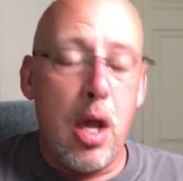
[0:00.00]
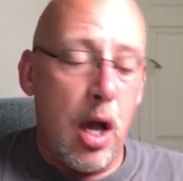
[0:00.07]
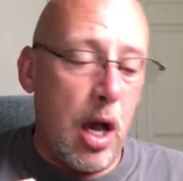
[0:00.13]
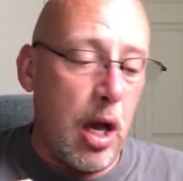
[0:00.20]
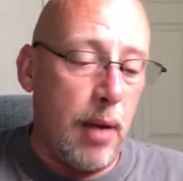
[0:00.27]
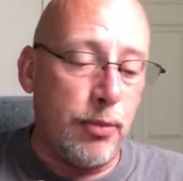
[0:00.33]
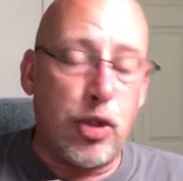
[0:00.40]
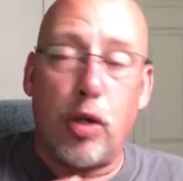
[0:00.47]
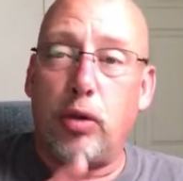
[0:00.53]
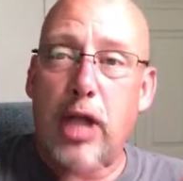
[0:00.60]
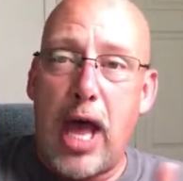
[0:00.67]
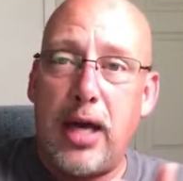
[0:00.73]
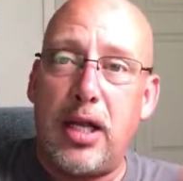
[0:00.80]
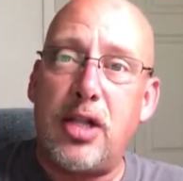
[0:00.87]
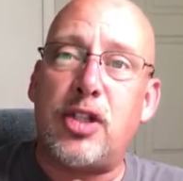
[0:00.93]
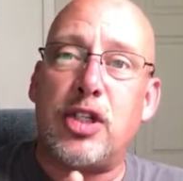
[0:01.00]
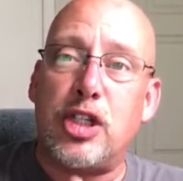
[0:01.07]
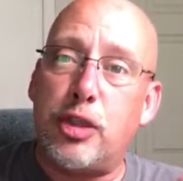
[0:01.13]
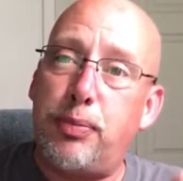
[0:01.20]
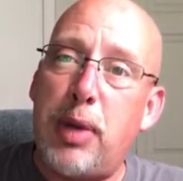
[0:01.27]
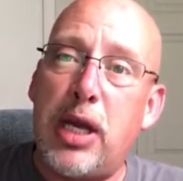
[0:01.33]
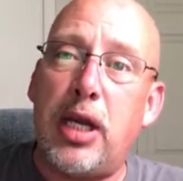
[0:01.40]
Um, so lettuce and
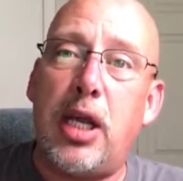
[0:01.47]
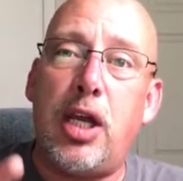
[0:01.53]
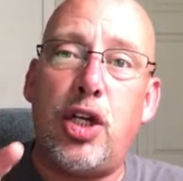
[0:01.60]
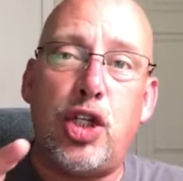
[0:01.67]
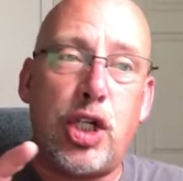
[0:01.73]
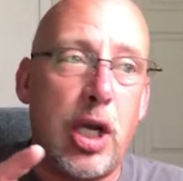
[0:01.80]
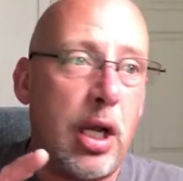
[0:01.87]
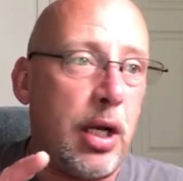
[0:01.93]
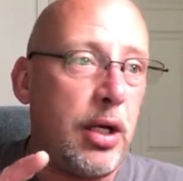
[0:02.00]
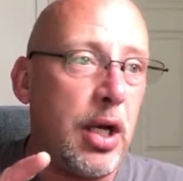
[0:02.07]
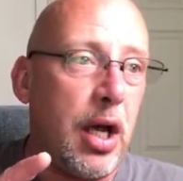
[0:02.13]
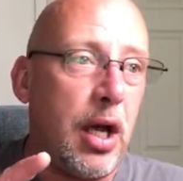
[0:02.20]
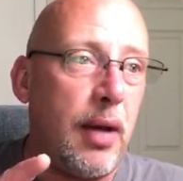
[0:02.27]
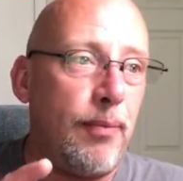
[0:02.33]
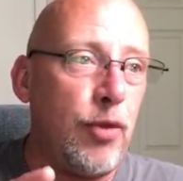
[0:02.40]
spinach and, uh,